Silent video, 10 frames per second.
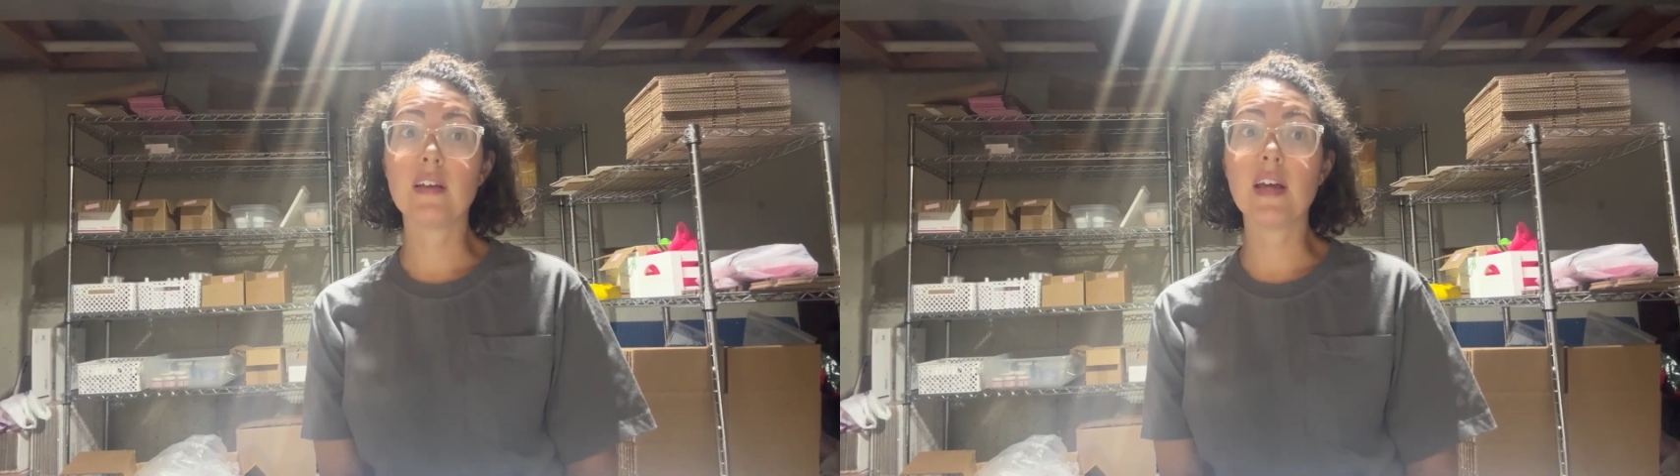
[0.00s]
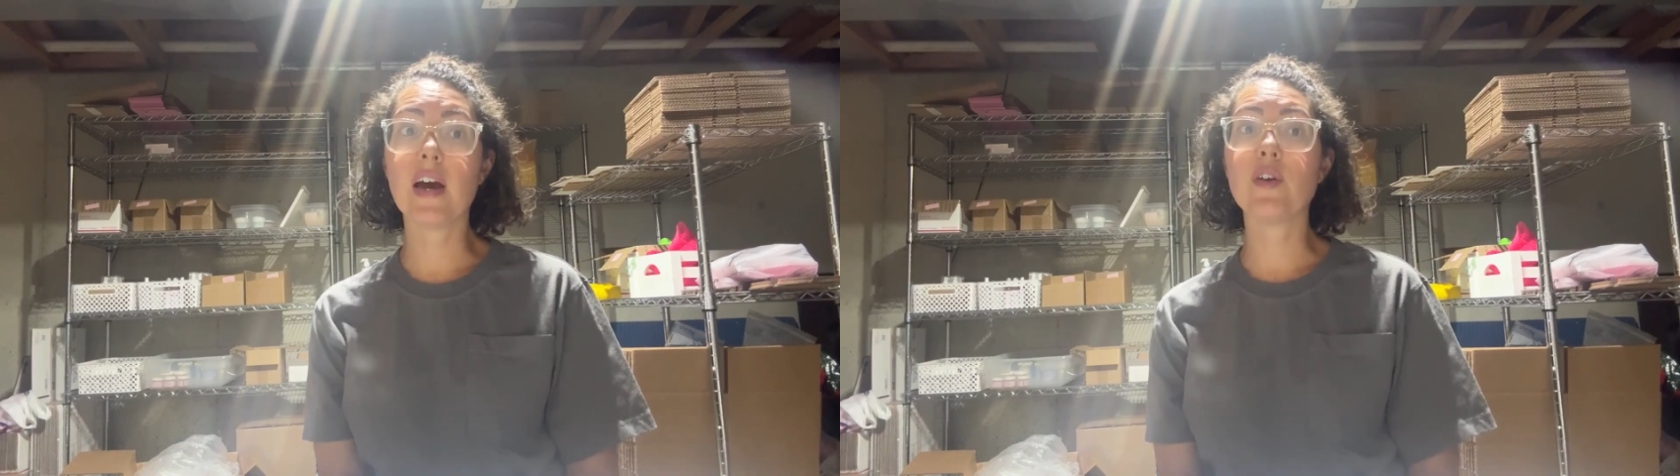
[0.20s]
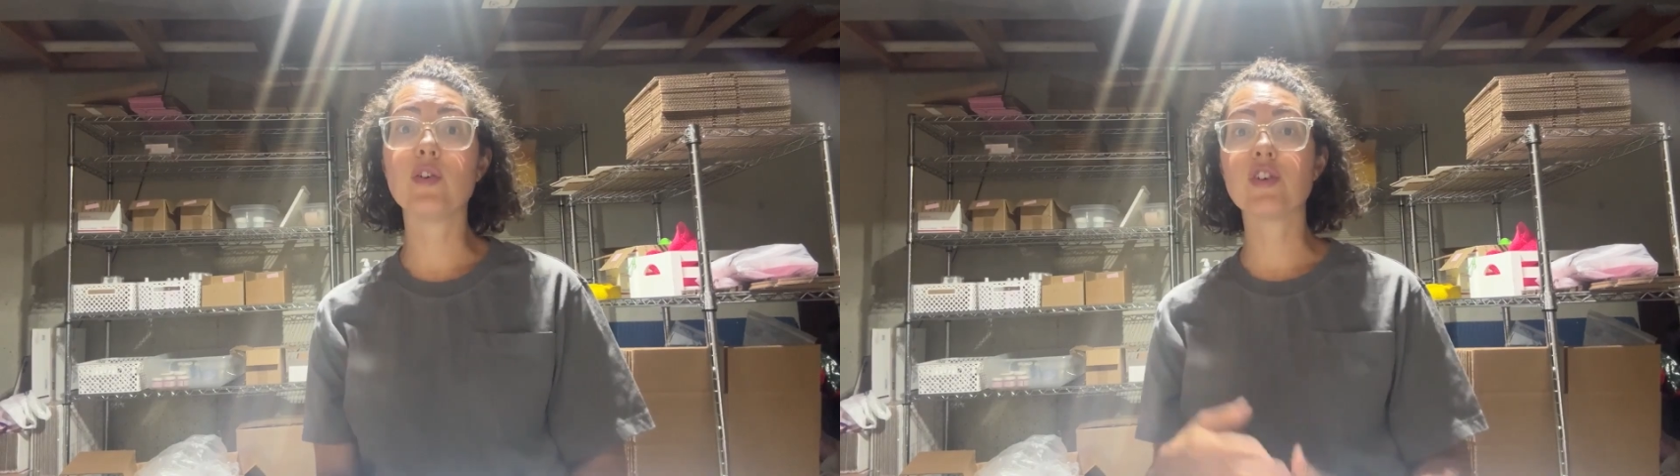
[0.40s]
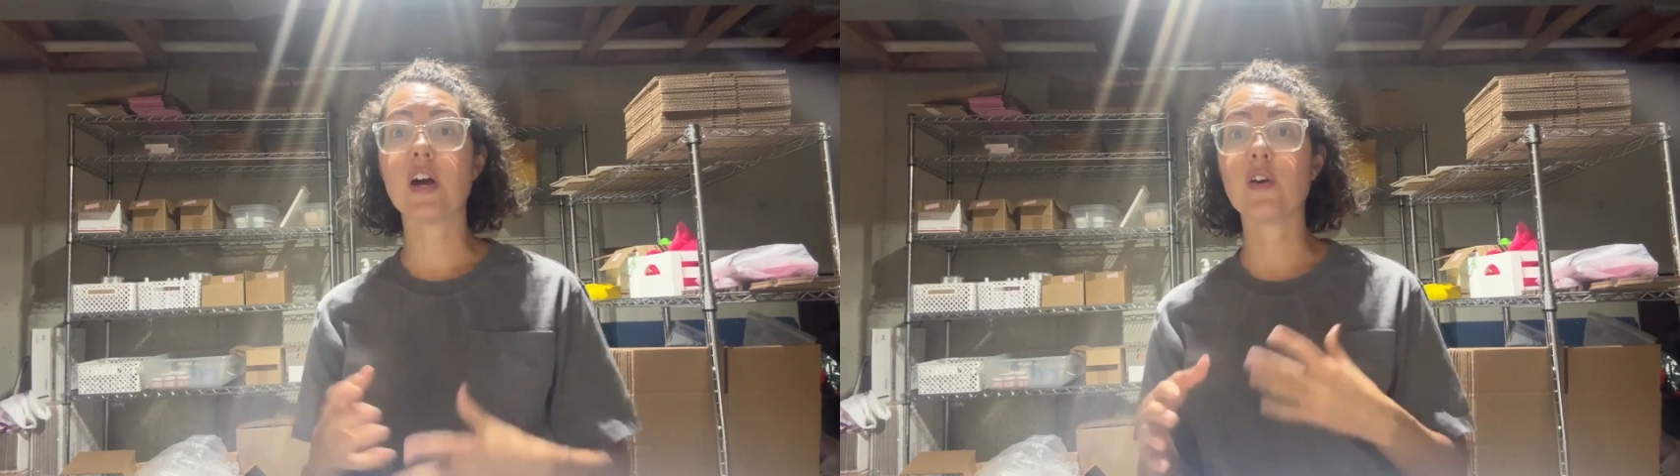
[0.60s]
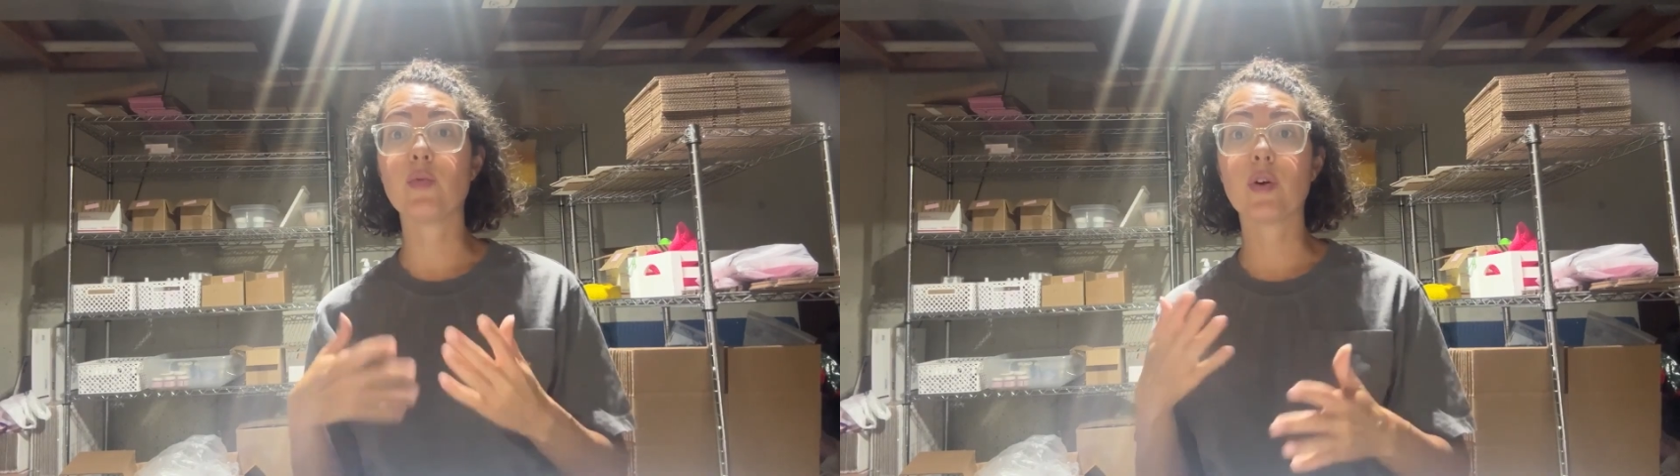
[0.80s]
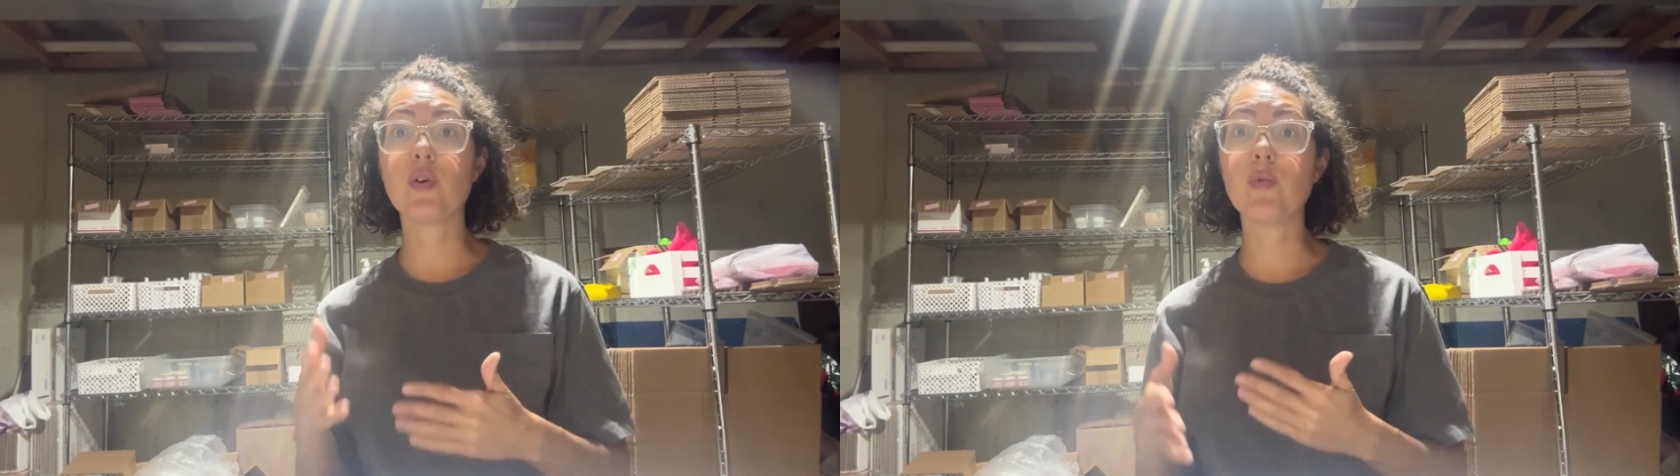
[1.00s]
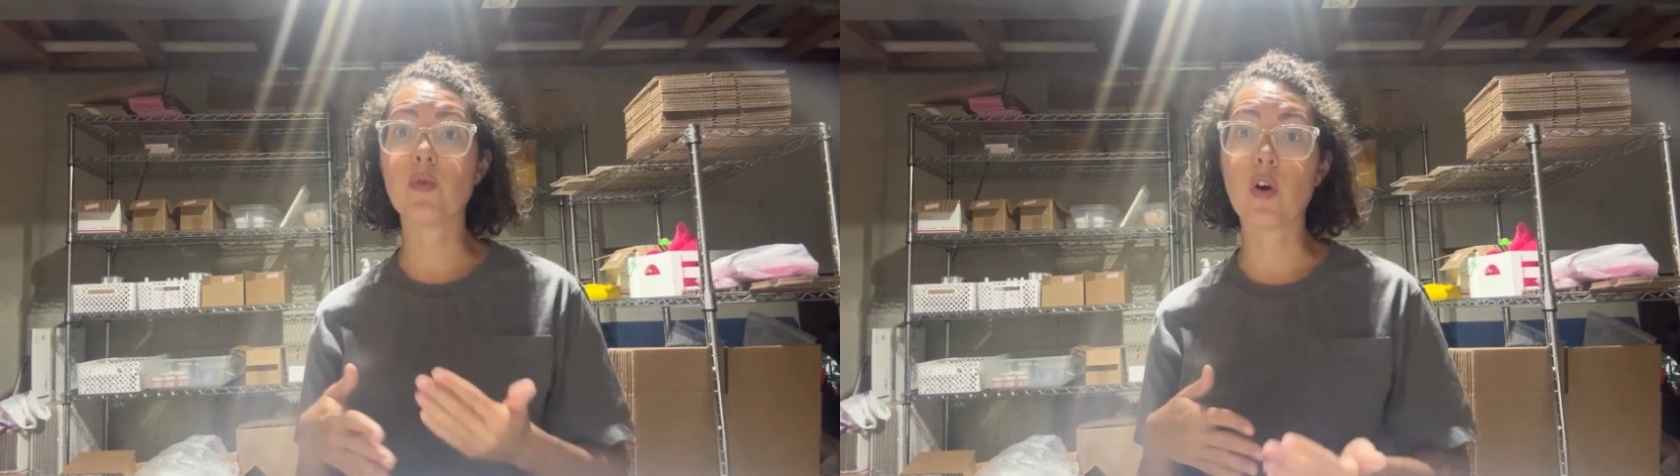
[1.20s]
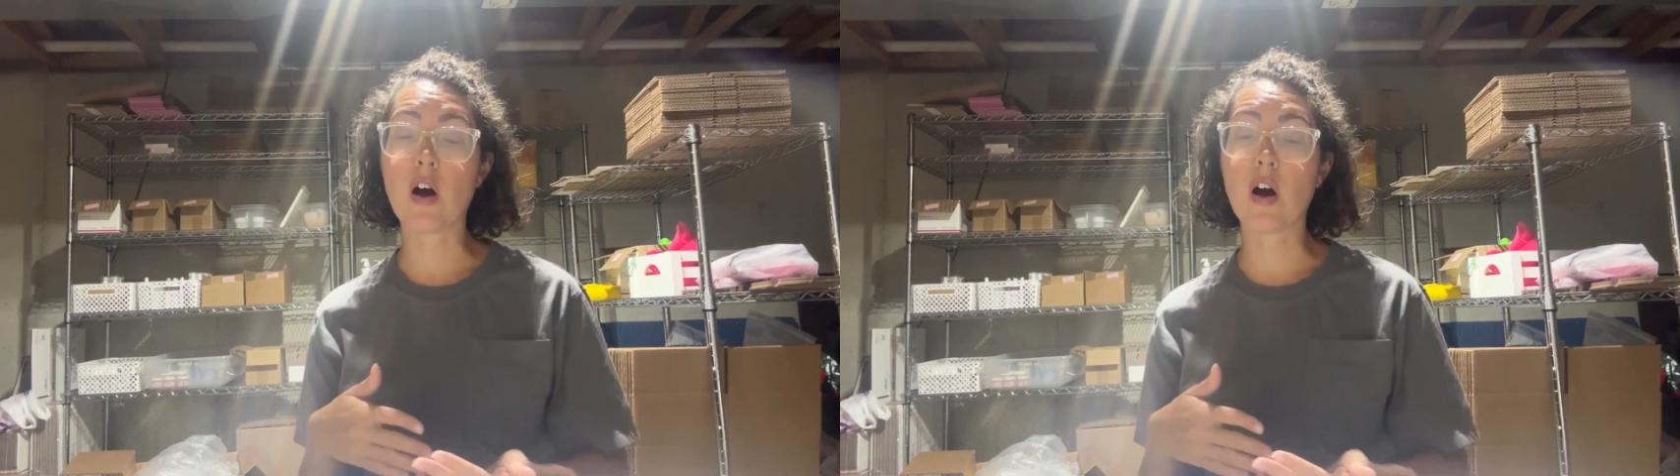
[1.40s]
yeah, you're trying to recoup